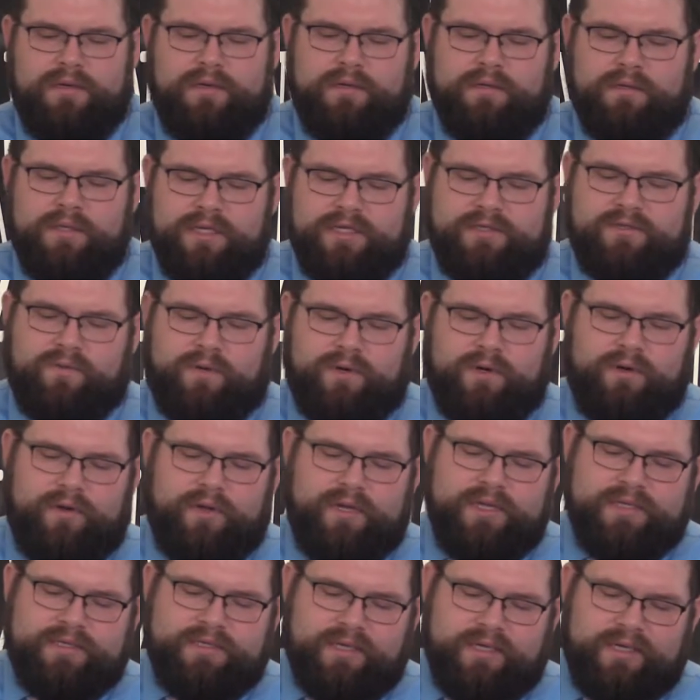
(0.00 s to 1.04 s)
This world
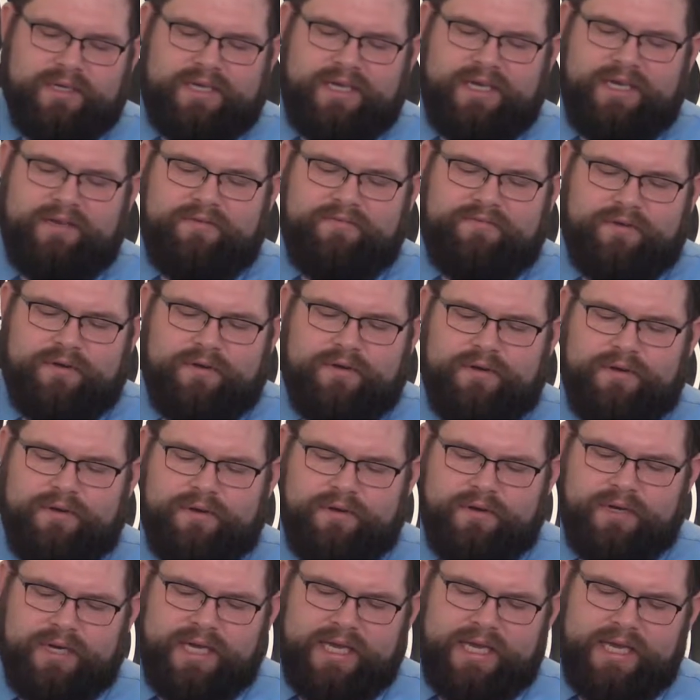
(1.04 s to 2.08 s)
is looking
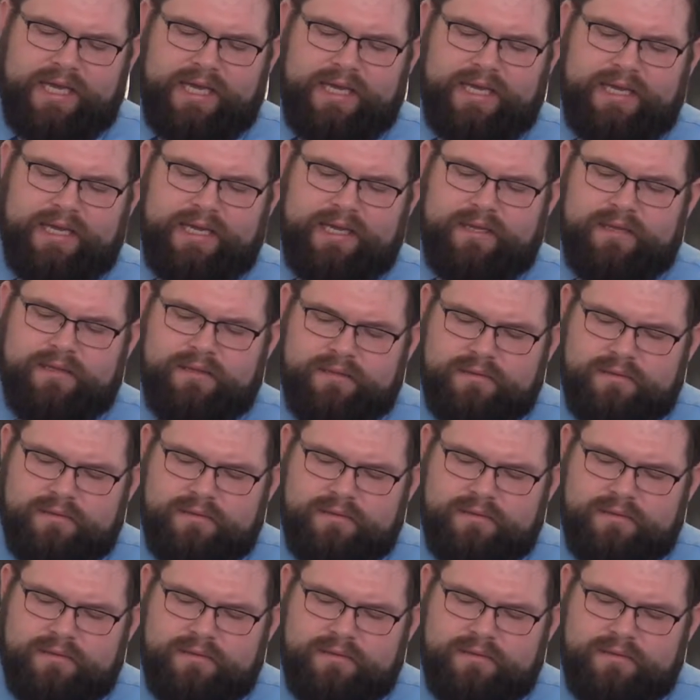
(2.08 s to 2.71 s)
for a